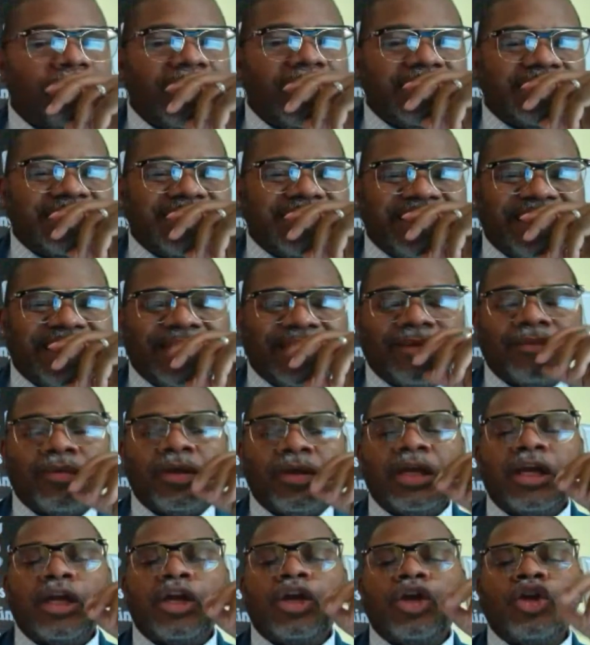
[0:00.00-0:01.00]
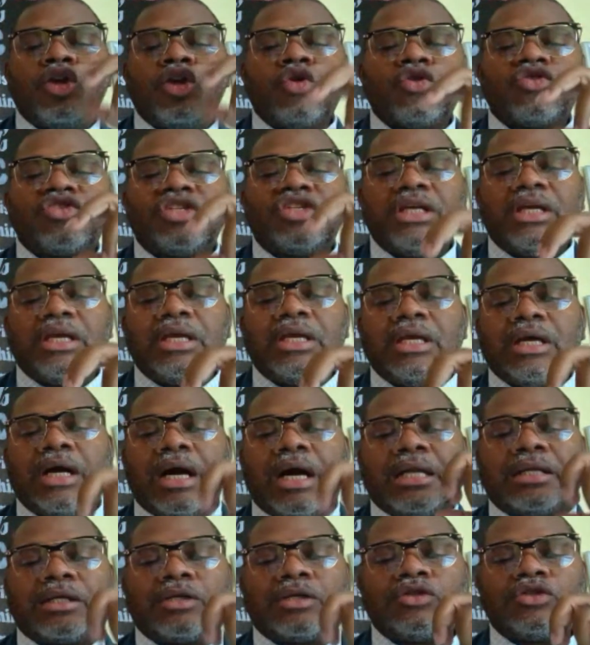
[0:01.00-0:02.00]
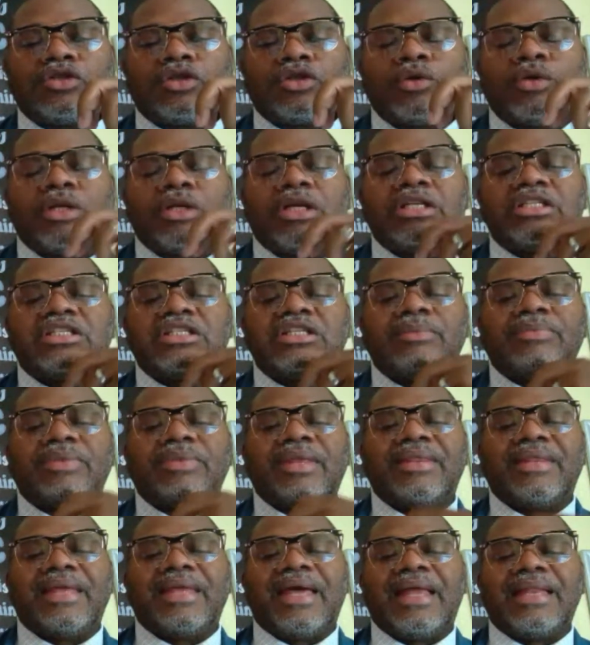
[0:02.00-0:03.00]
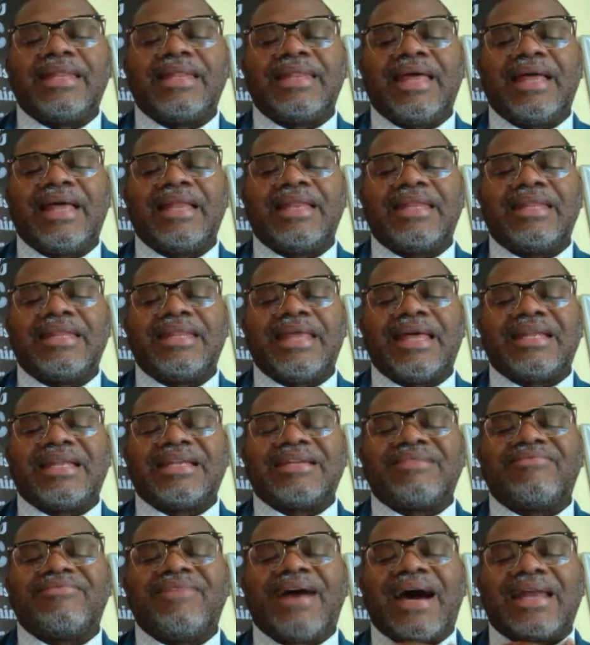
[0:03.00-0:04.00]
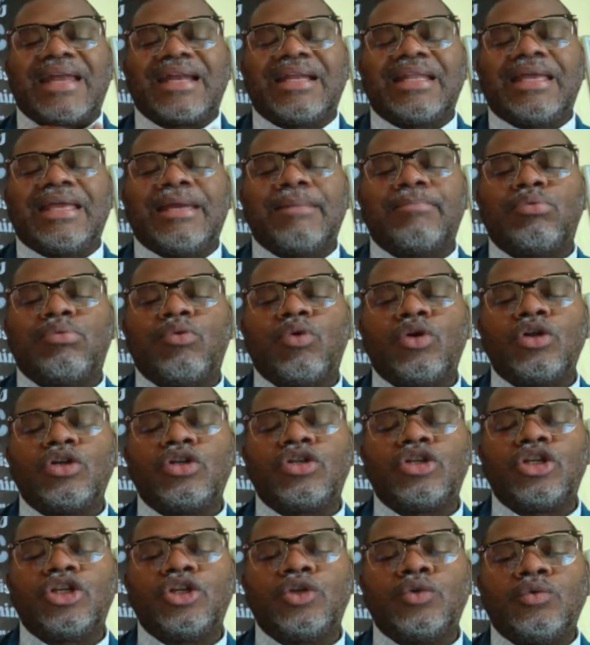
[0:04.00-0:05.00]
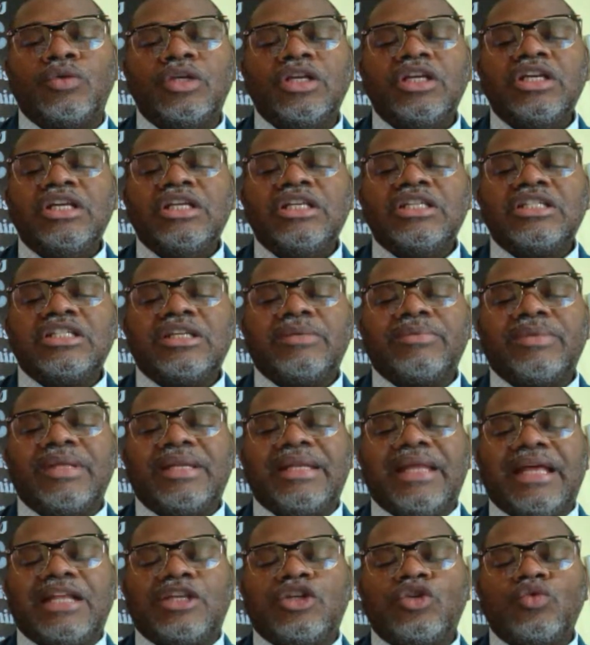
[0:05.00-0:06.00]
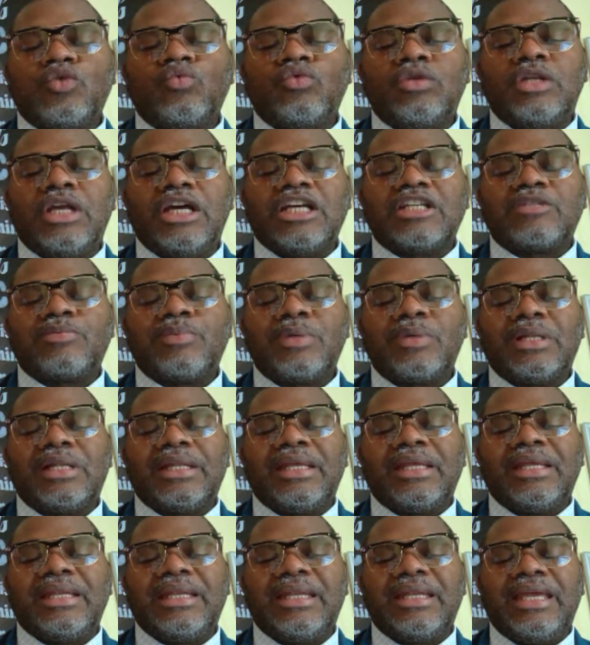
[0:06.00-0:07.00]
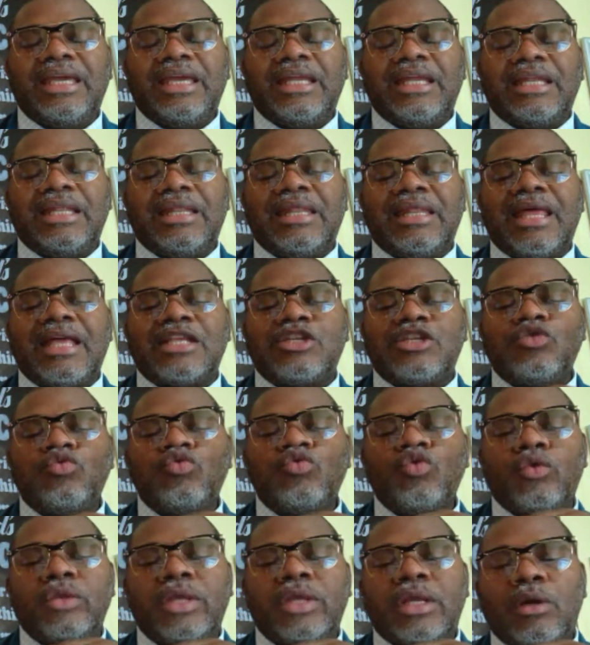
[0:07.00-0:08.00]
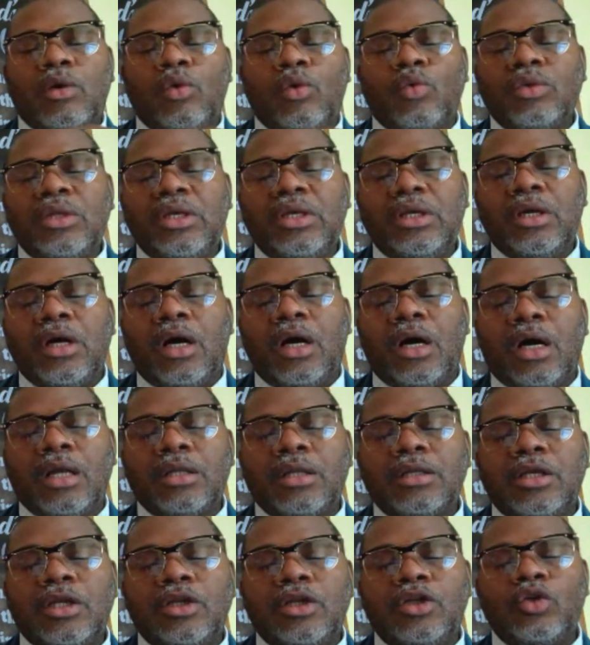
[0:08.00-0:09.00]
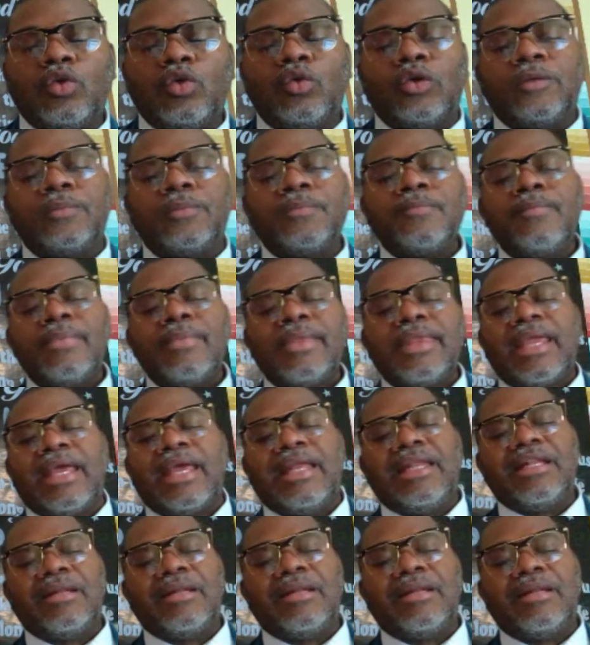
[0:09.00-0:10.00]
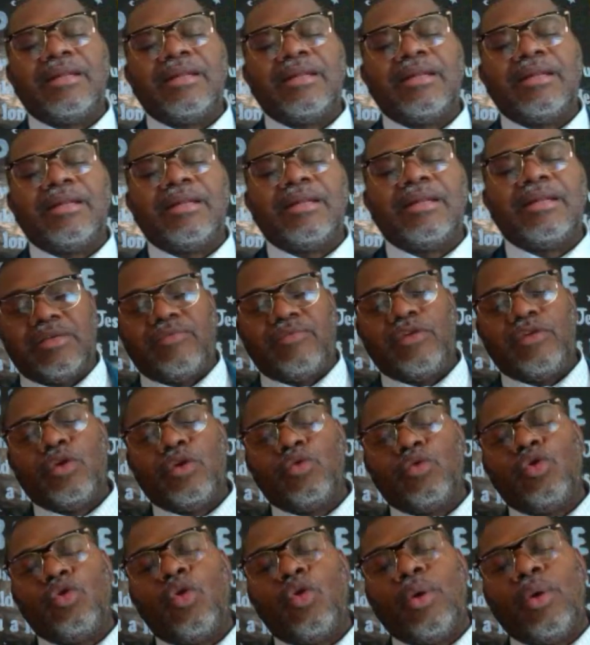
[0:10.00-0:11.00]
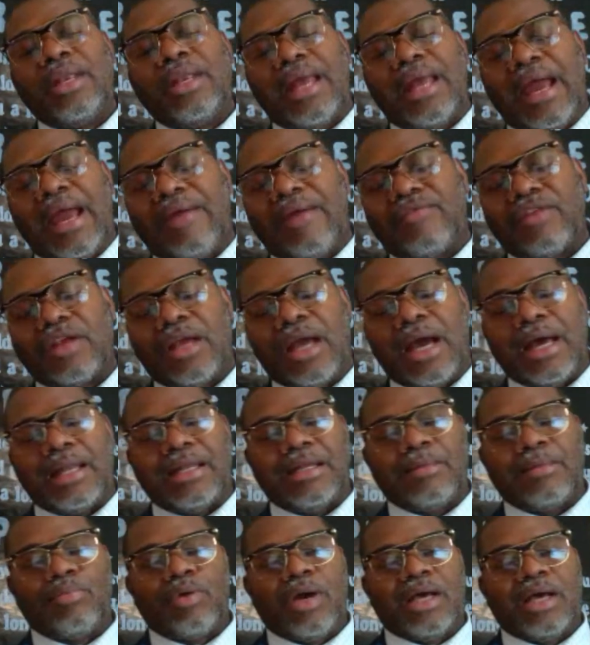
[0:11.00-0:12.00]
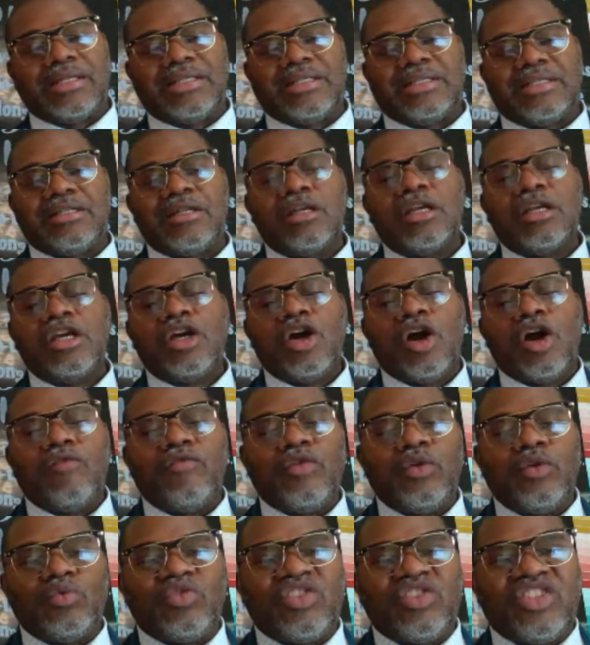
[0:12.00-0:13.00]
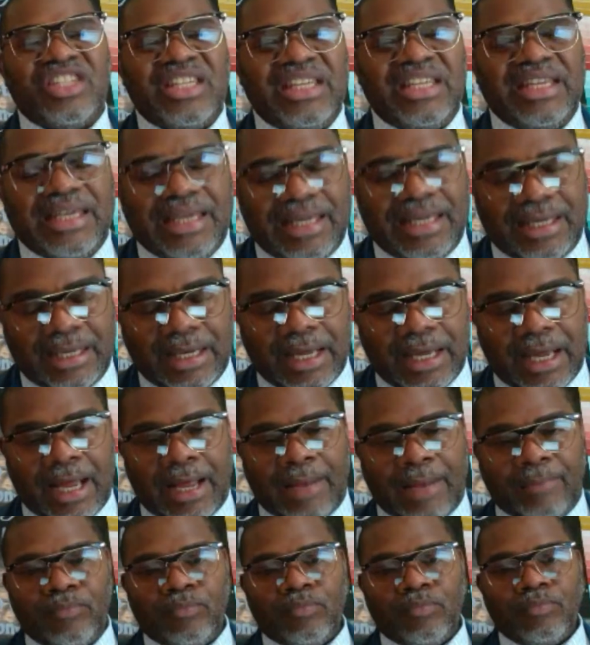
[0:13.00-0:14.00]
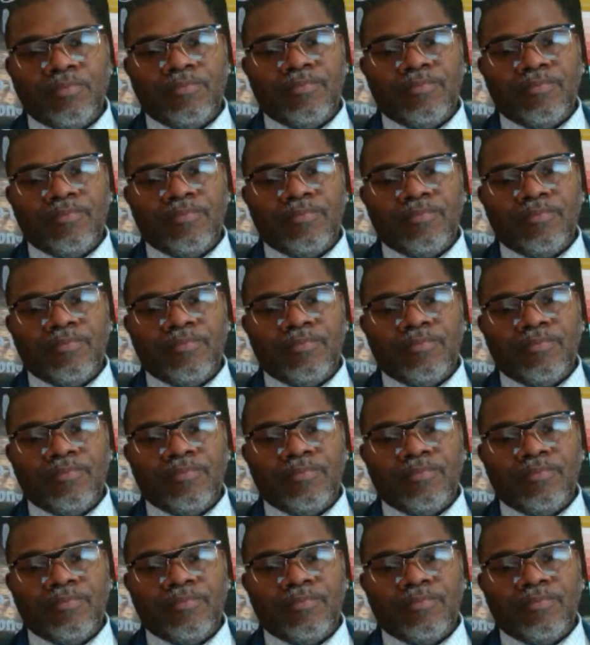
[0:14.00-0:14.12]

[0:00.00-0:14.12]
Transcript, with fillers: blessing here. You're seeking God concerning something that that that is vitally important to you, something that you desperately need, and that you know that only God can do it. And in the process of you going after God, in the process of you seeking God